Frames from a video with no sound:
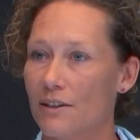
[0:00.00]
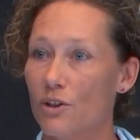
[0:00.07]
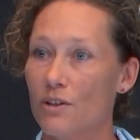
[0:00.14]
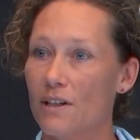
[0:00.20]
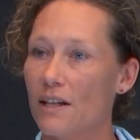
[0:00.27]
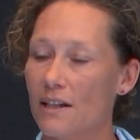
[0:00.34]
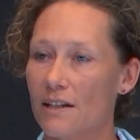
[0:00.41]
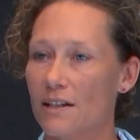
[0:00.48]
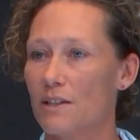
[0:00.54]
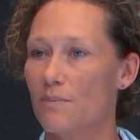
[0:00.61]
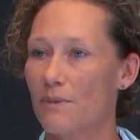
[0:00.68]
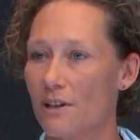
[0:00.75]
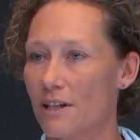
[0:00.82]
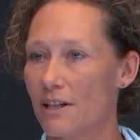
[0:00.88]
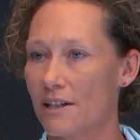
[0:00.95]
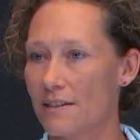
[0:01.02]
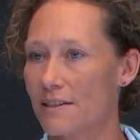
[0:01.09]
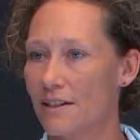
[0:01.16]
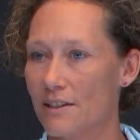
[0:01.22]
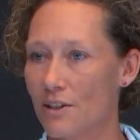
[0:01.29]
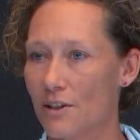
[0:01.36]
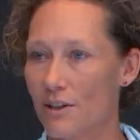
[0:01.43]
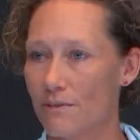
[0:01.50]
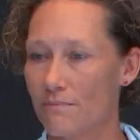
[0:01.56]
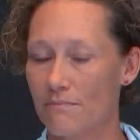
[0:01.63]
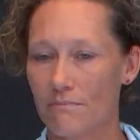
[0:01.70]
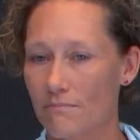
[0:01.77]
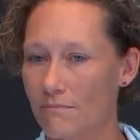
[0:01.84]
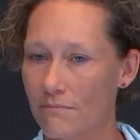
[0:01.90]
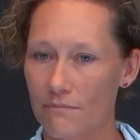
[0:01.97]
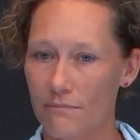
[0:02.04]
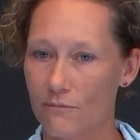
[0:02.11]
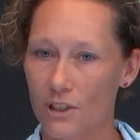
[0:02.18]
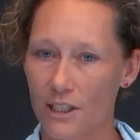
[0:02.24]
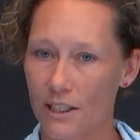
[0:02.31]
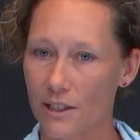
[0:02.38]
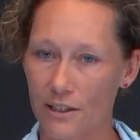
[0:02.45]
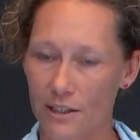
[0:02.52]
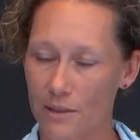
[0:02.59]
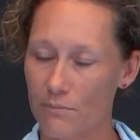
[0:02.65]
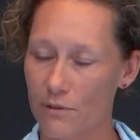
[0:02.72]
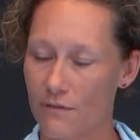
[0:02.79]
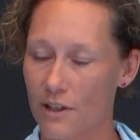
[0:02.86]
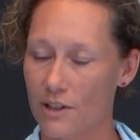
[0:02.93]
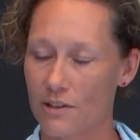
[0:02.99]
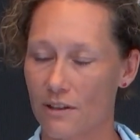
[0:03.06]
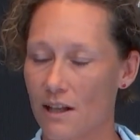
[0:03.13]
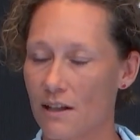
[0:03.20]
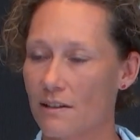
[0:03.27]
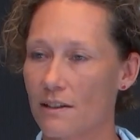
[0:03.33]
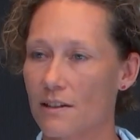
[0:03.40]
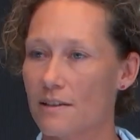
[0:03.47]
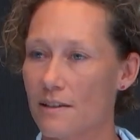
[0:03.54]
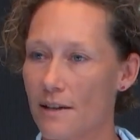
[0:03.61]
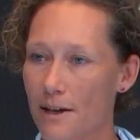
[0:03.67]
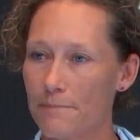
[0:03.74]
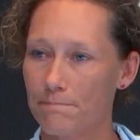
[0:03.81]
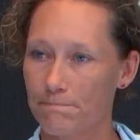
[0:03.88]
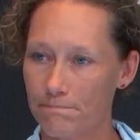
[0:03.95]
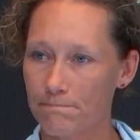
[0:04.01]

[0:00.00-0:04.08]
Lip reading: unique experience that, you know, really only professional athletes get.